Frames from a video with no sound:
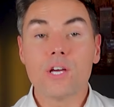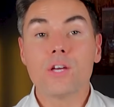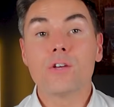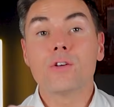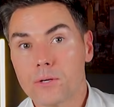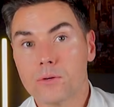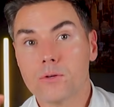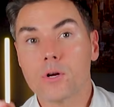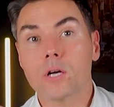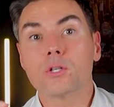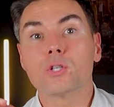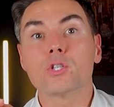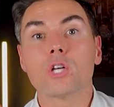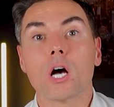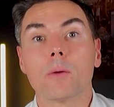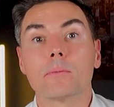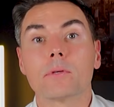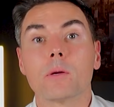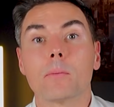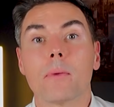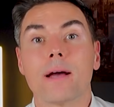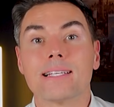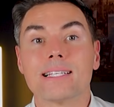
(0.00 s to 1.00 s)
You're not just
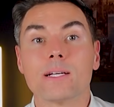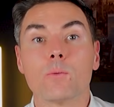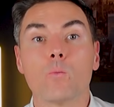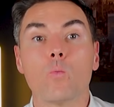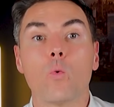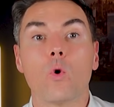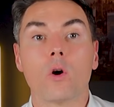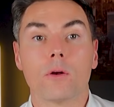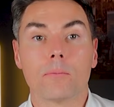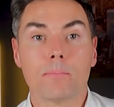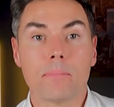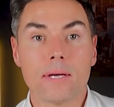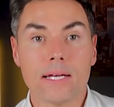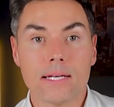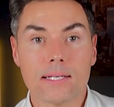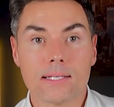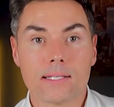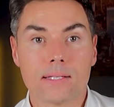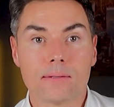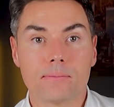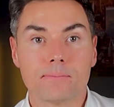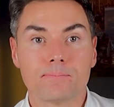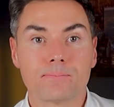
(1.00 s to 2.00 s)
optimizing one
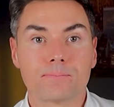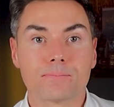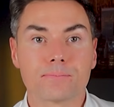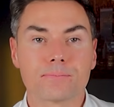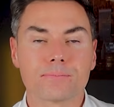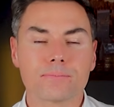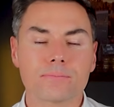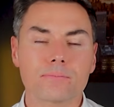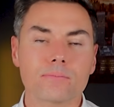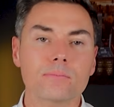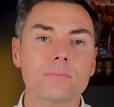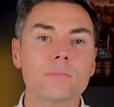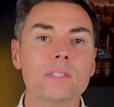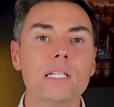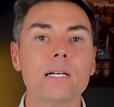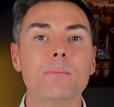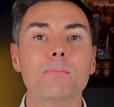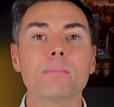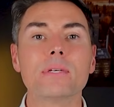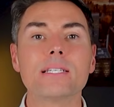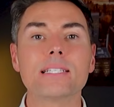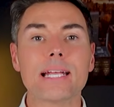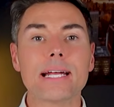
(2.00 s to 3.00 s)
piece.
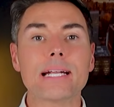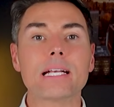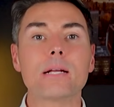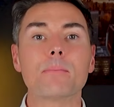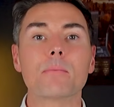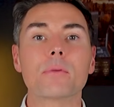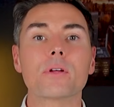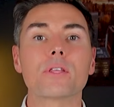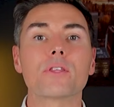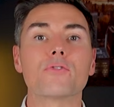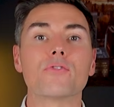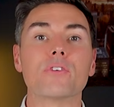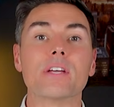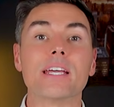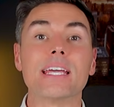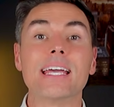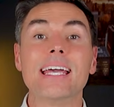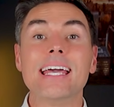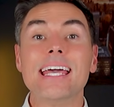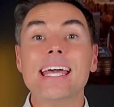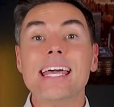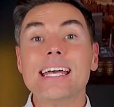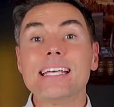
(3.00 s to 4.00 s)
Mistake number 3
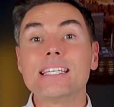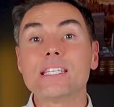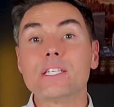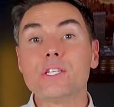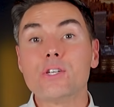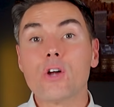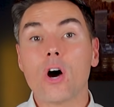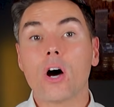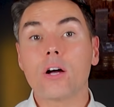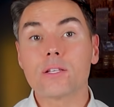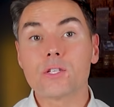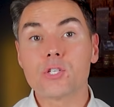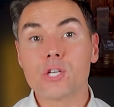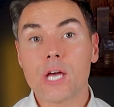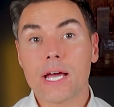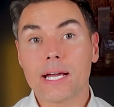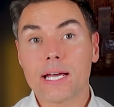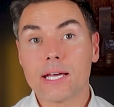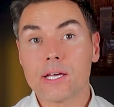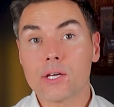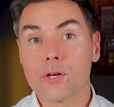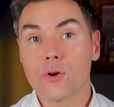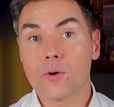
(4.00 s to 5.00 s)
is not
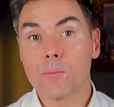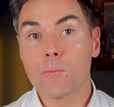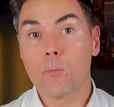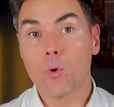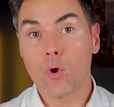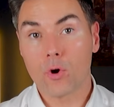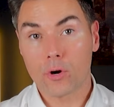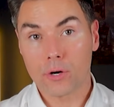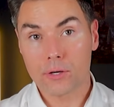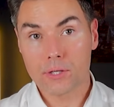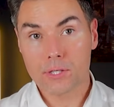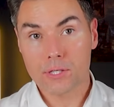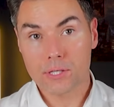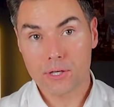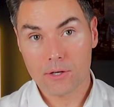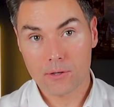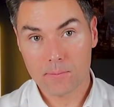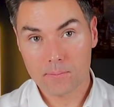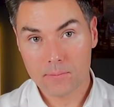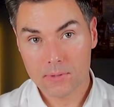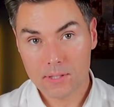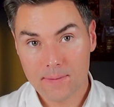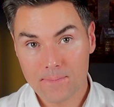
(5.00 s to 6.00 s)
checking your mortgage
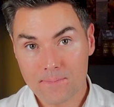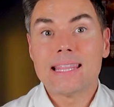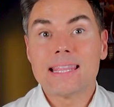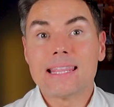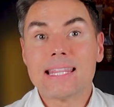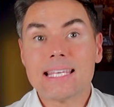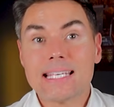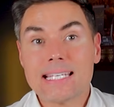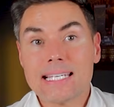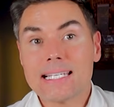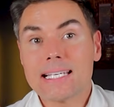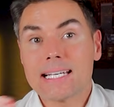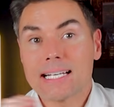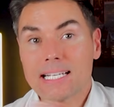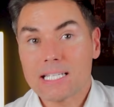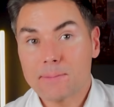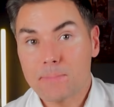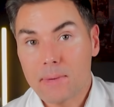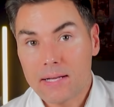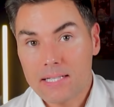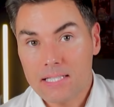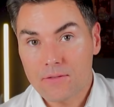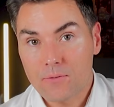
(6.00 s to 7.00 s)
terms. This is an
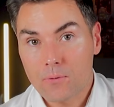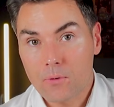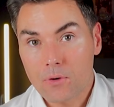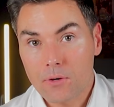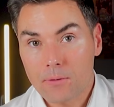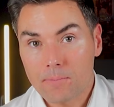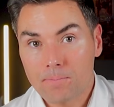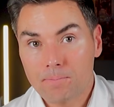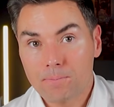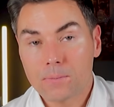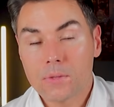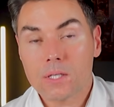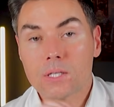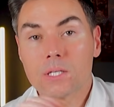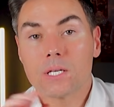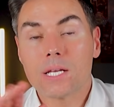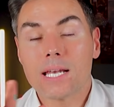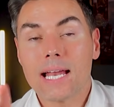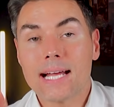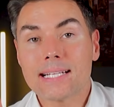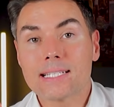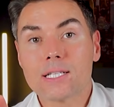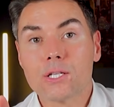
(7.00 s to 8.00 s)
expensive one. So
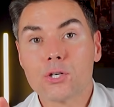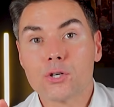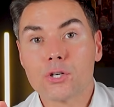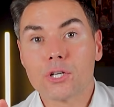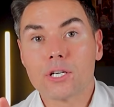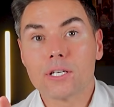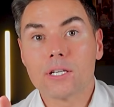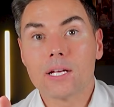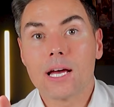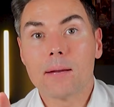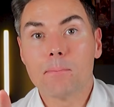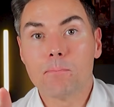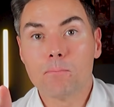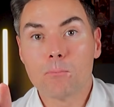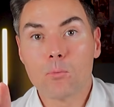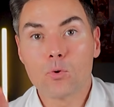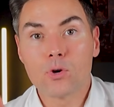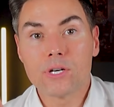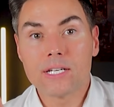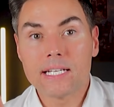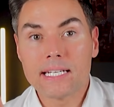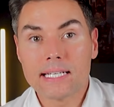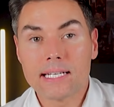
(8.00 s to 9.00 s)
let's look at it in
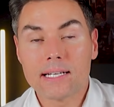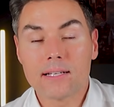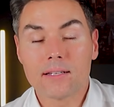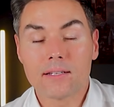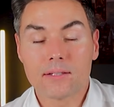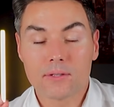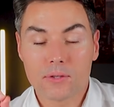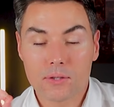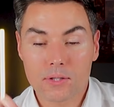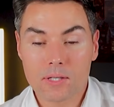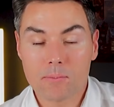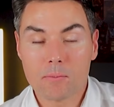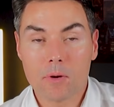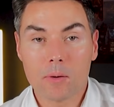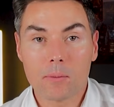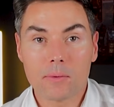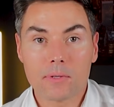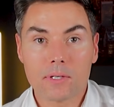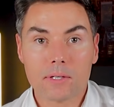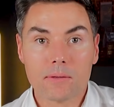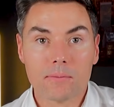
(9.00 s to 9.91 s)
more detail in just a moment.